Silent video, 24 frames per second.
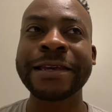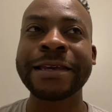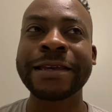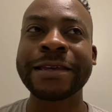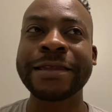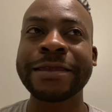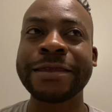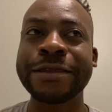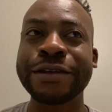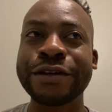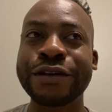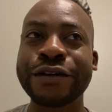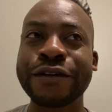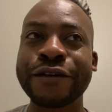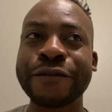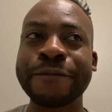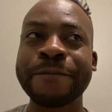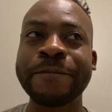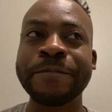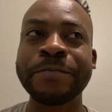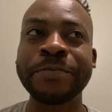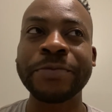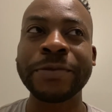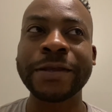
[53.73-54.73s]
the
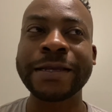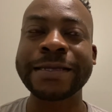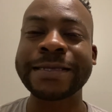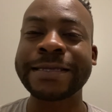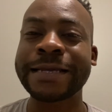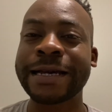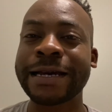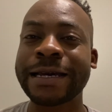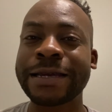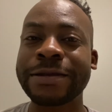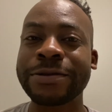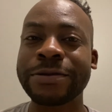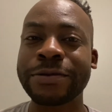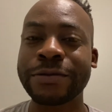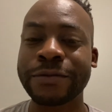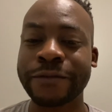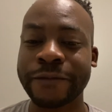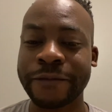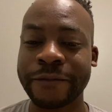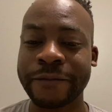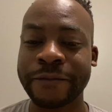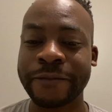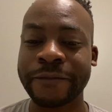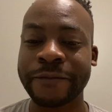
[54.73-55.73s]
the title
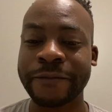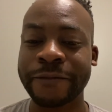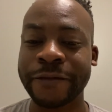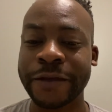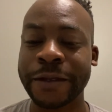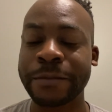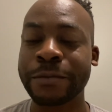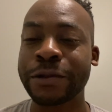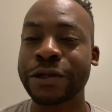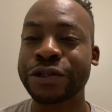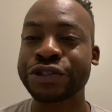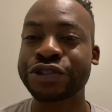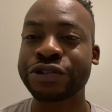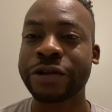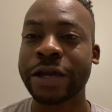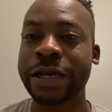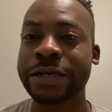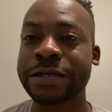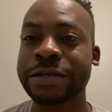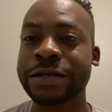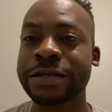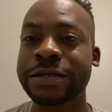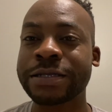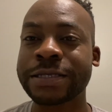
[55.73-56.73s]
female
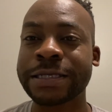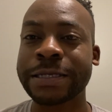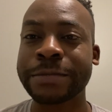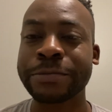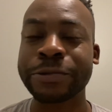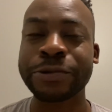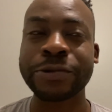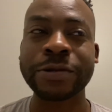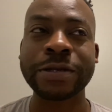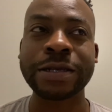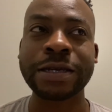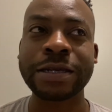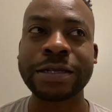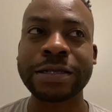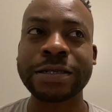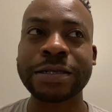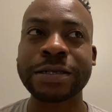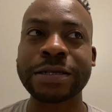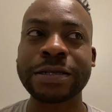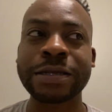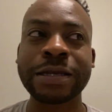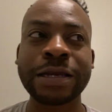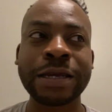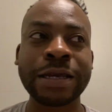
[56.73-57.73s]
attraction and see more
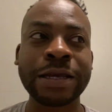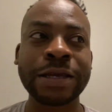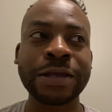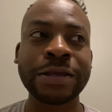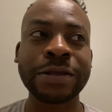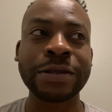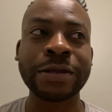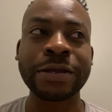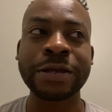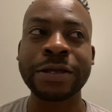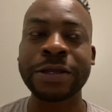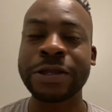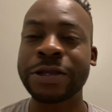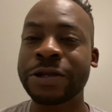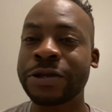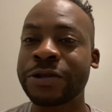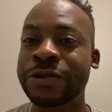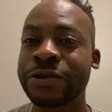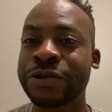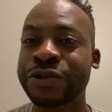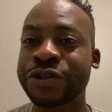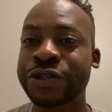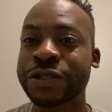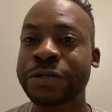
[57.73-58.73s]
attention they're,
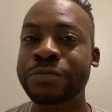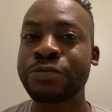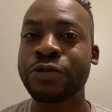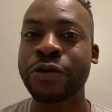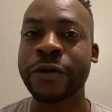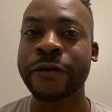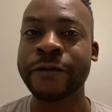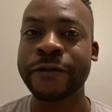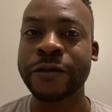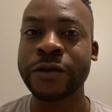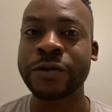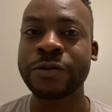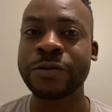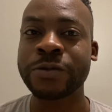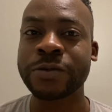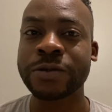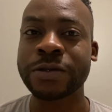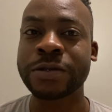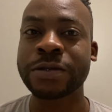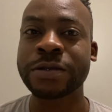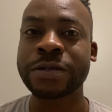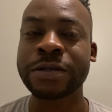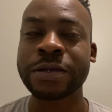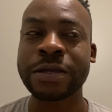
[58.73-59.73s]
they're just more
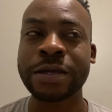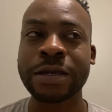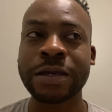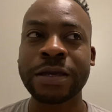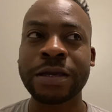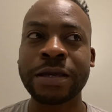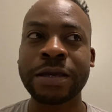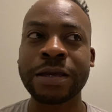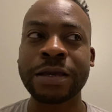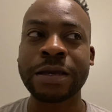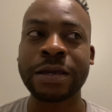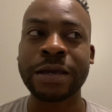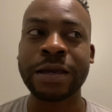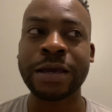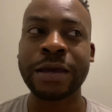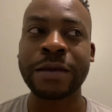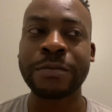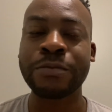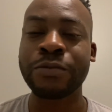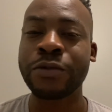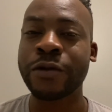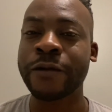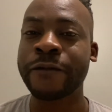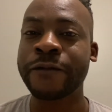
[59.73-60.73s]
views and
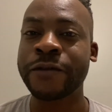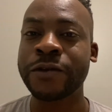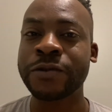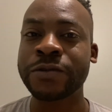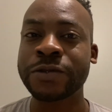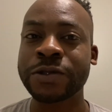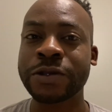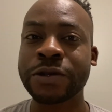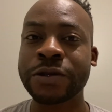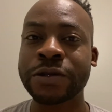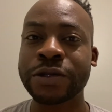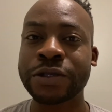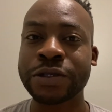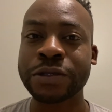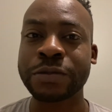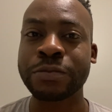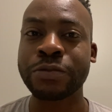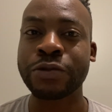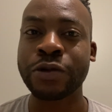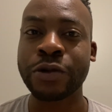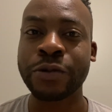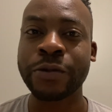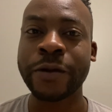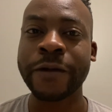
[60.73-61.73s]
more views turn into
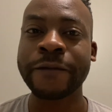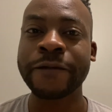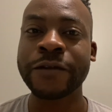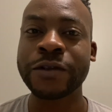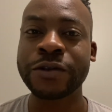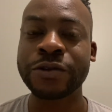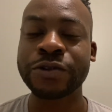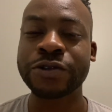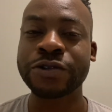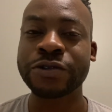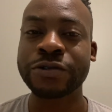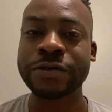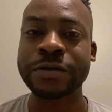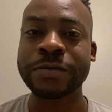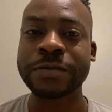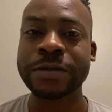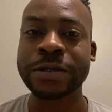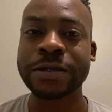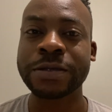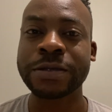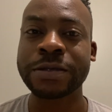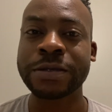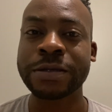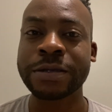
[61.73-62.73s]
more revenue streams.
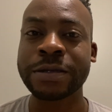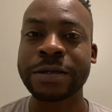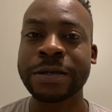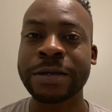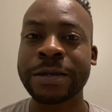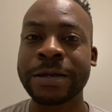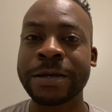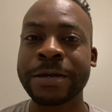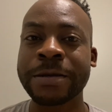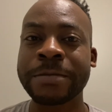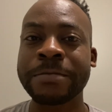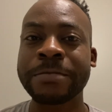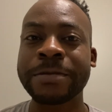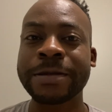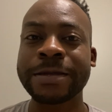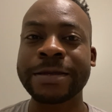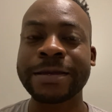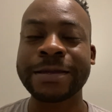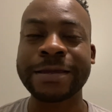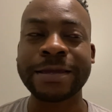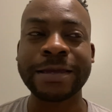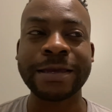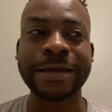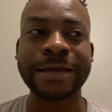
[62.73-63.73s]
But the
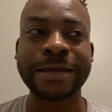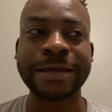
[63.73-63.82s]
thing